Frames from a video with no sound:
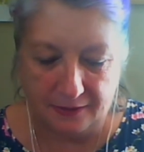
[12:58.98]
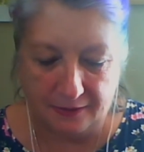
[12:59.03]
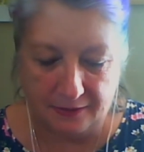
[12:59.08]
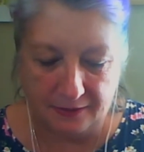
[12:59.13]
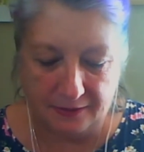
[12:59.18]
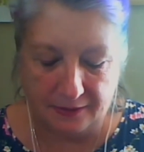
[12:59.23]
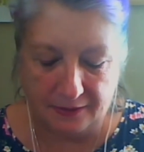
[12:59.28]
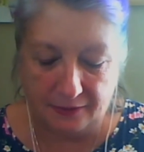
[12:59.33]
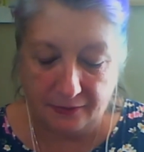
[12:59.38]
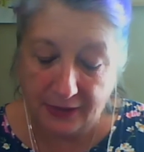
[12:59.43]

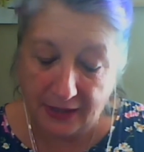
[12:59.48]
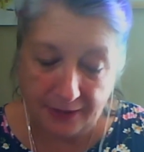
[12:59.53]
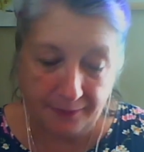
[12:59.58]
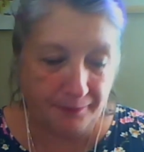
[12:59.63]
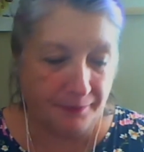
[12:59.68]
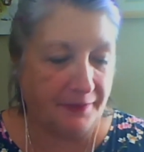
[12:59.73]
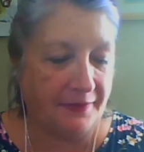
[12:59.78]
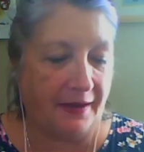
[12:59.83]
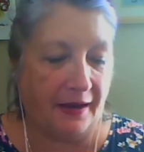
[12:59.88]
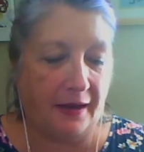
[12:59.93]
Okay,
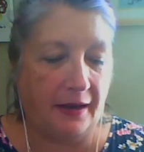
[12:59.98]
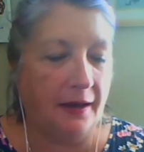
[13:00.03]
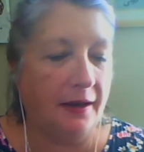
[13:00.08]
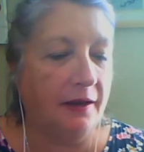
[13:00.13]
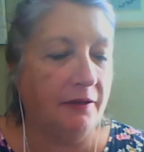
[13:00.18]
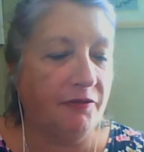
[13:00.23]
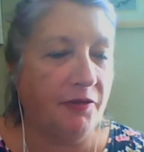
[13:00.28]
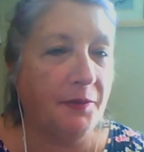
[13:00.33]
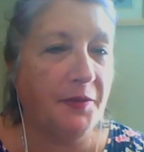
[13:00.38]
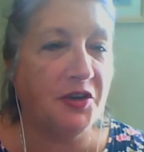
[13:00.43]
taking it
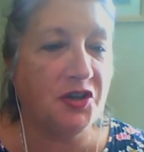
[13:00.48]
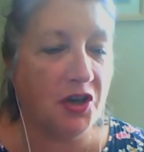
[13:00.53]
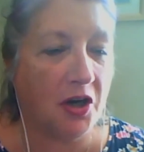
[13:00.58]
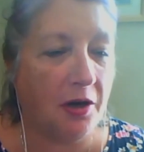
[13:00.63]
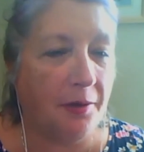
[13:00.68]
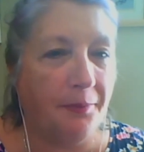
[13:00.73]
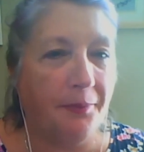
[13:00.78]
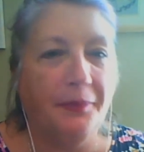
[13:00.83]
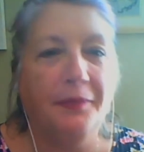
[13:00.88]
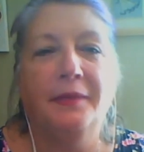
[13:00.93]
from the
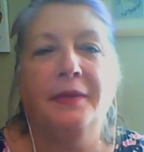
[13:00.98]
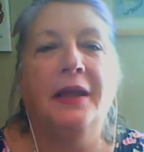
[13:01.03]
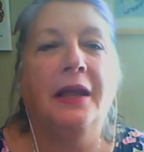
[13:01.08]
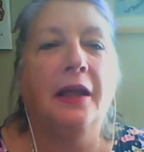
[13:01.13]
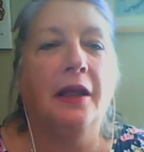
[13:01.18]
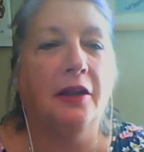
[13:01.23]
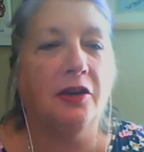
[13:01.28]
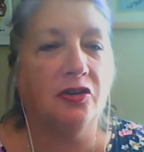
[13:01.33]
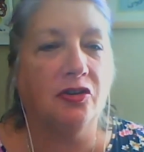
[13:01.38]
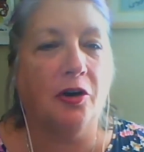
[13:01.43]
top
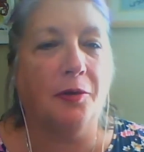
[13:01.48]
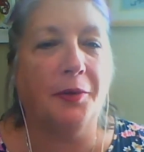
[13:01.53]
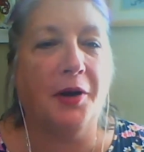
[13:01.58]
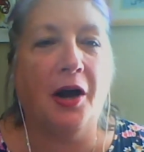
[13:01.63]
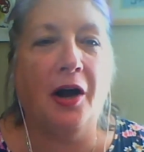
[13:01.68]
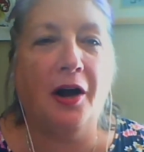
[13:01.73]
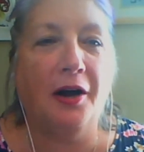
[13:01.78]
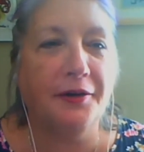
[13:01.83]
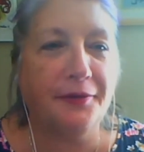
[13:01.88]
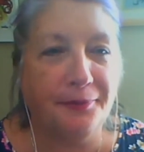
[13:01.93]

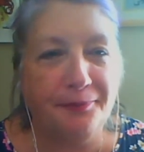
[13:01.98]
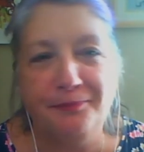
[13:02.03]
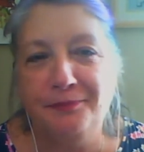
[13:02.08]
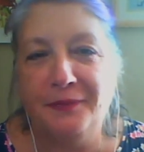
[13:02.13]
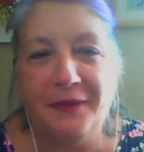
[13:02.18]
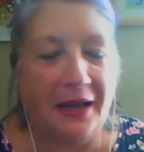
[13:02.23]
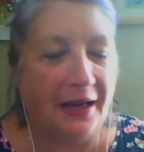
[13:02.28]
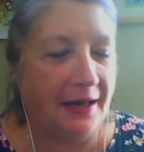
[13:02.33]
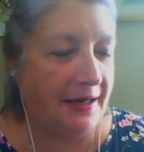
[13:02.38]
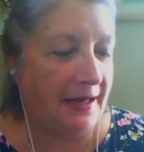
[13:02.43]
card,
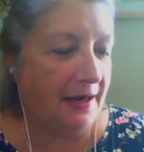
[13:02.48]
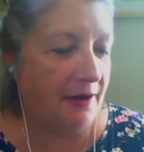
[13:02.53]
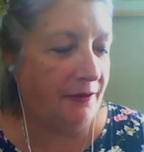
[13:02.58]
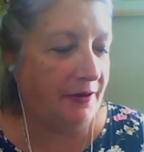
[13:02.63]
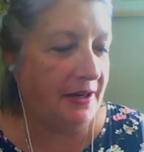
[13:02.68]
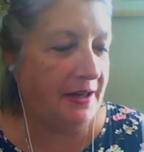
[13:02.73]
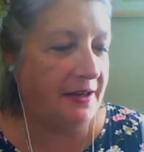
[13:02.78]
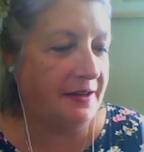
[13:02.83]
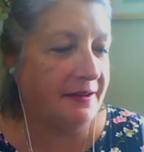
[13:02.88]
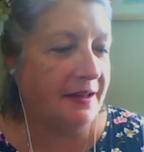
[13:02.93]
and here it
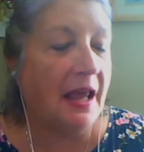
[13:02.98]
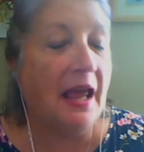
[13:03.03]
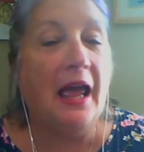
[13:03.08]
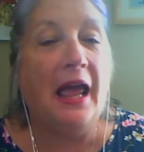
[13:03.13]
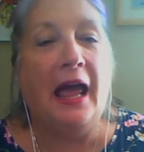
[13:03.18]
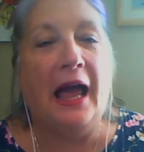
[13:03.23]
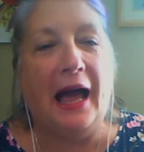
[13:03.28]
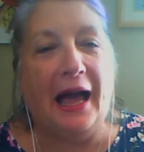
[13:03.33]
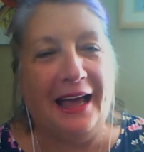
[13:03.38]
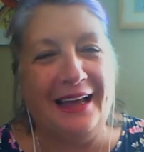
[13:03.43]
is.
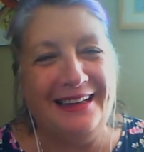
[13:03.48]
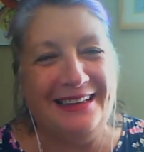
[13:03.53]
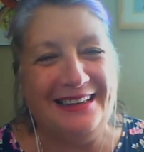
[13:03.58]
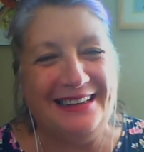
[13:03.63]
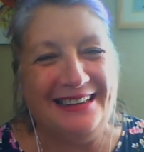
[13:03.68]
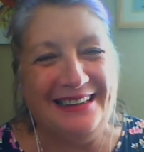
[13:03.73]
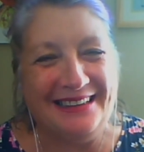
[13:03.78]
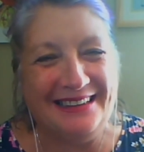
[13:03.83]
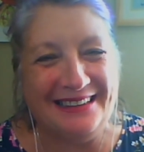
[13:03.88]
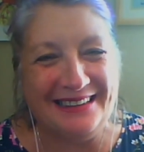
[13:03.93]

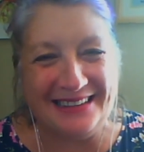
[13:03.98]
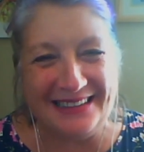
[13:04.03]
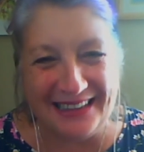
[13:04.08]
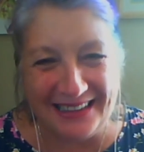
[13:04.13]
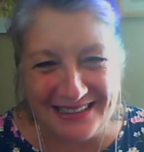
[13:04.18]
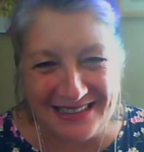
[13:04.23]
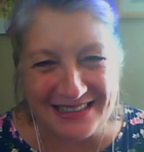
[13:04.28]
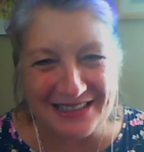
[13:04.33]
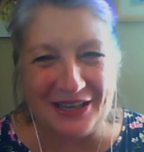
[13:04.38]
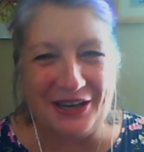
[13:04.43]

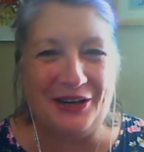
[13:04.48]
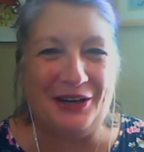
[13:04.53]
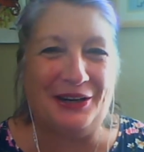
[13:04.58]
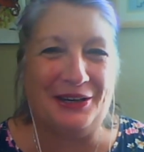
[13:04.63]
This card,